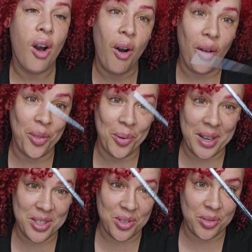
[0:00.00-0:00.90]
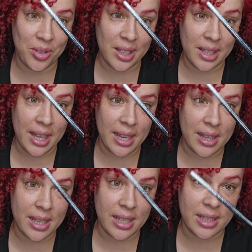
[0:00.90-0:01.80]
Although I do really like
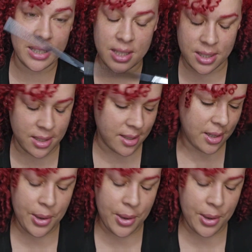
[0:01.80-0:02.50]
these.